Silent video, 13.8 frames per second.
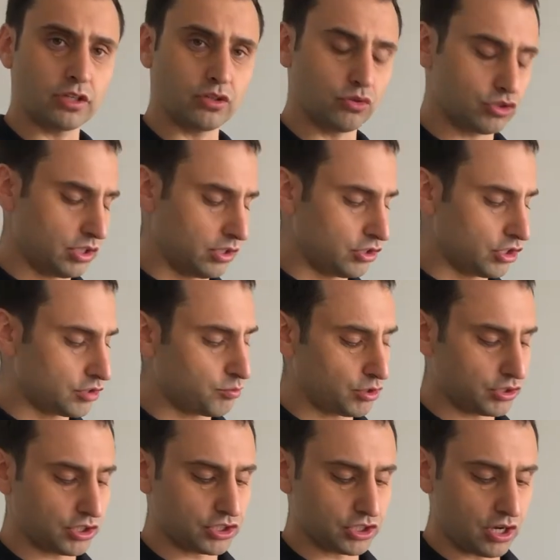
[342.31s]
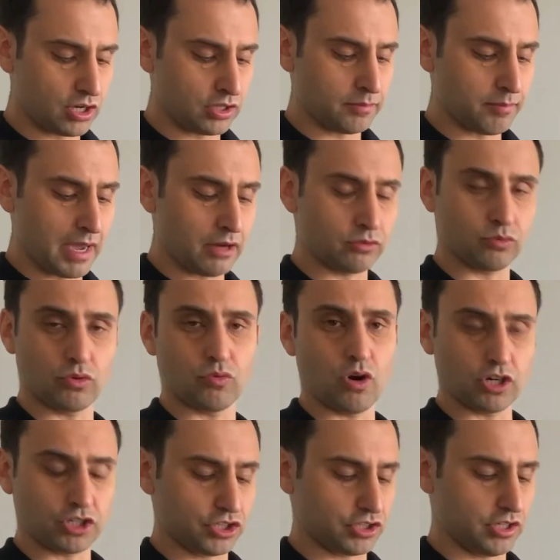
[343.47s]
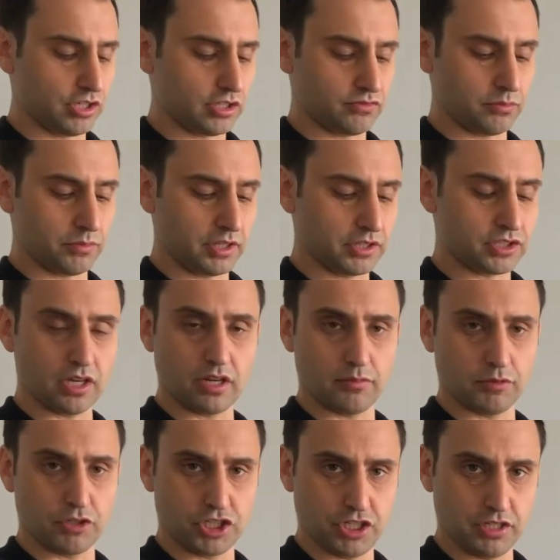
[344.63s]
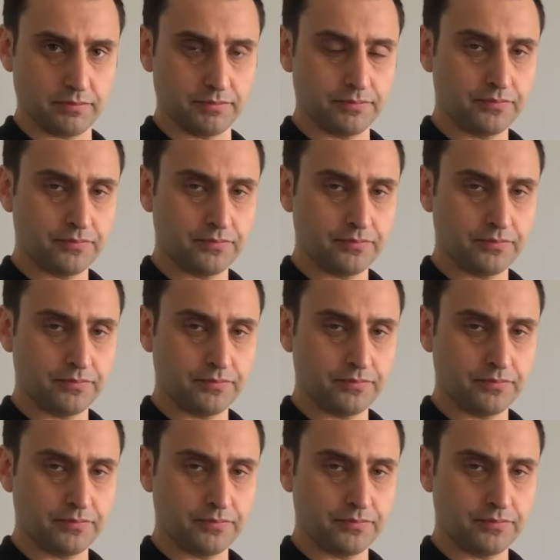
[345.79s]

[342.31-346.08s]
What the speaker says: Usually you just put this on, mount with washers and nuts from the inside of the machine,